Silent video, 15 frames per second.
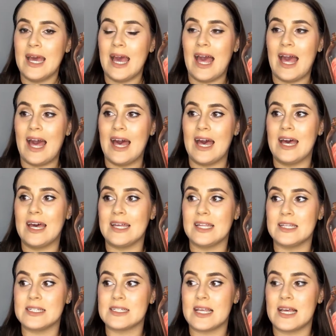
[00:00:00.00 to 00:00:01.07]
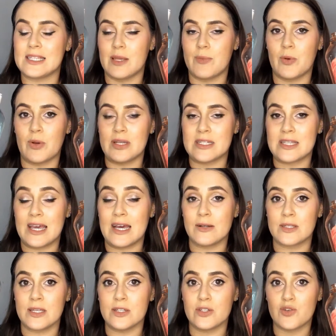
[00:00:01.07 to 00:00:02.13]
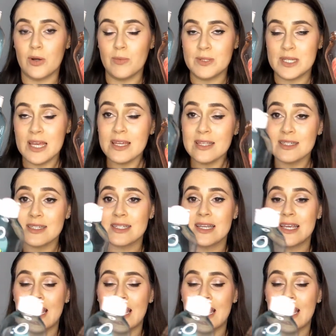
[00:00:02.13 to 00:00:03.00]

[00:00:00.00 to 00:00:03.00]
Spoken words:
and as I brought it into the house I dropped it